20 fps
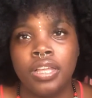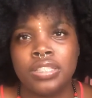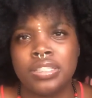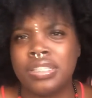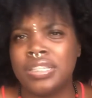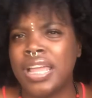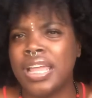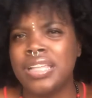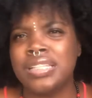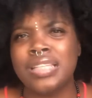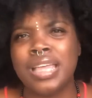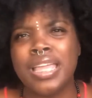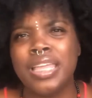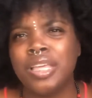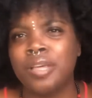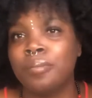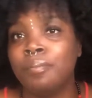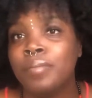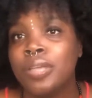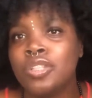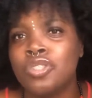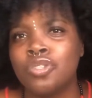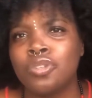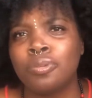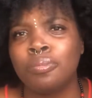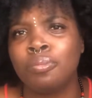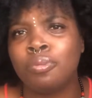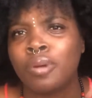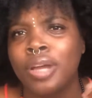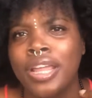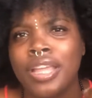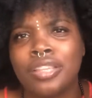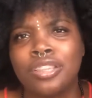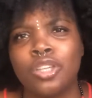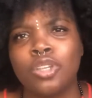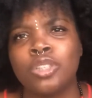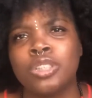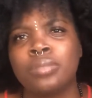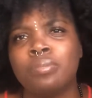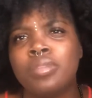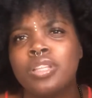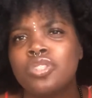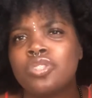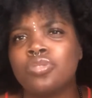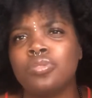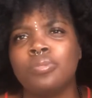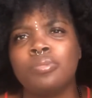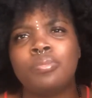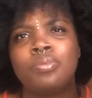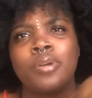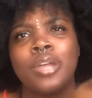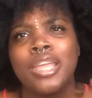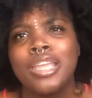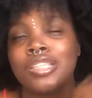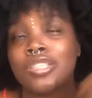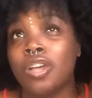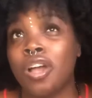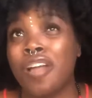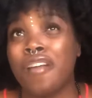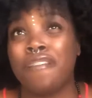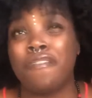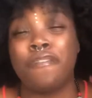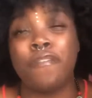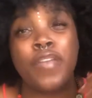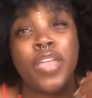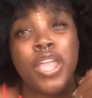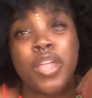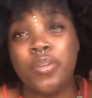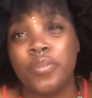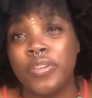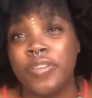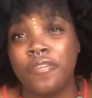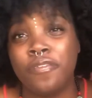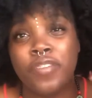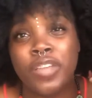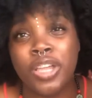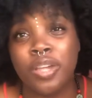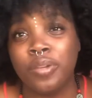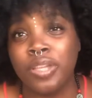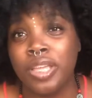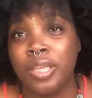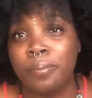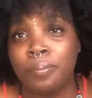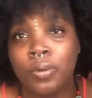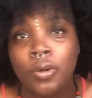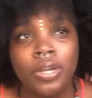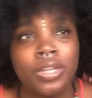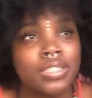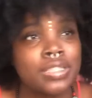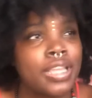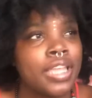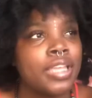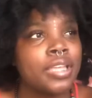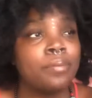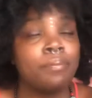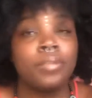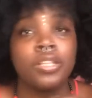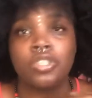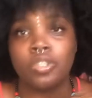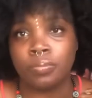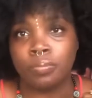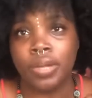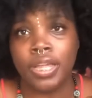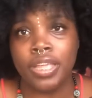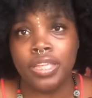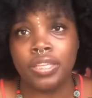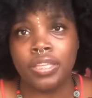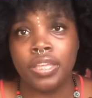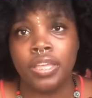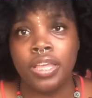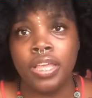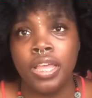Today, take a mental break. Those mental breaks are very, very important. Take a mental break.